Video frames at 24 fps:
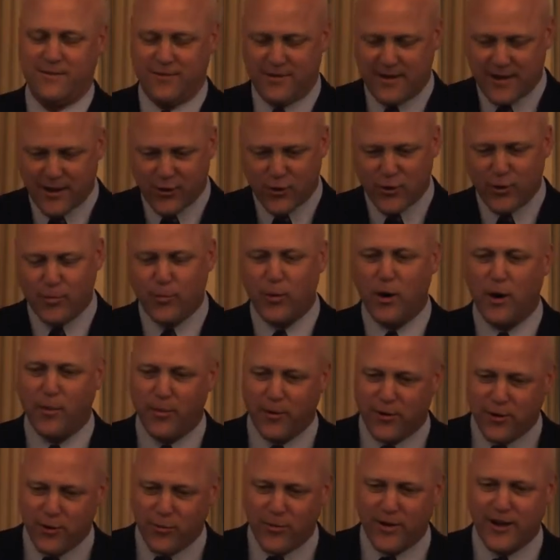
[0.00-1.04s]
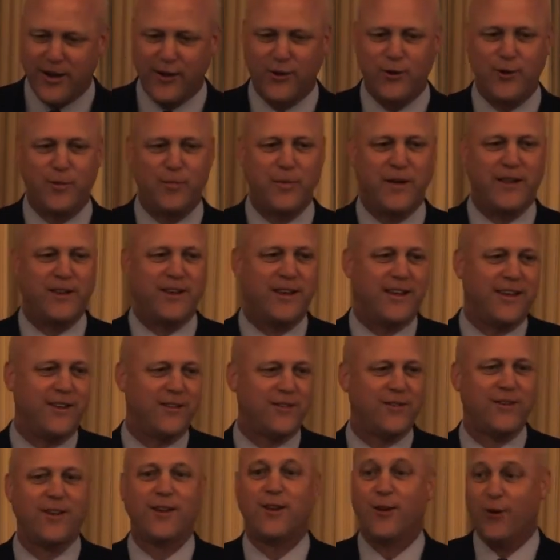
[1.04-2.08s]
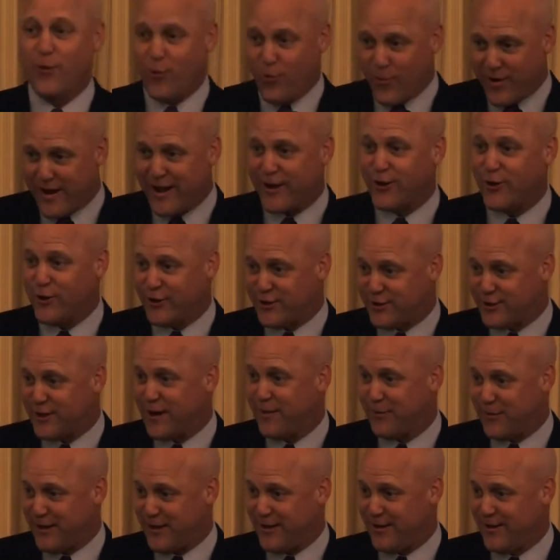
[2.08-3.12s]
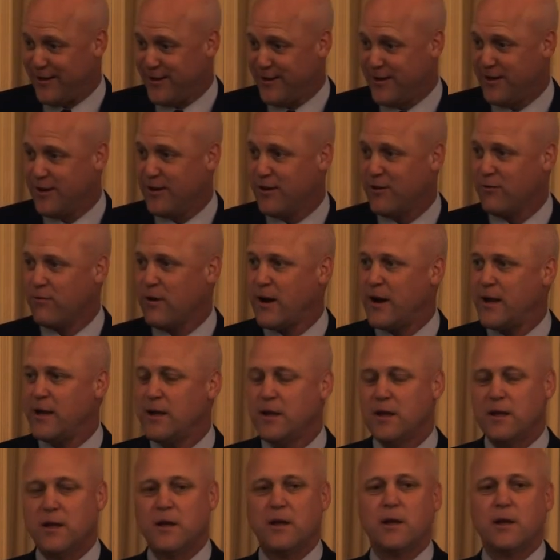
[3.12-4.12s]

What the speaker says: You got good barbecue. We got good beignets. We got good something, right?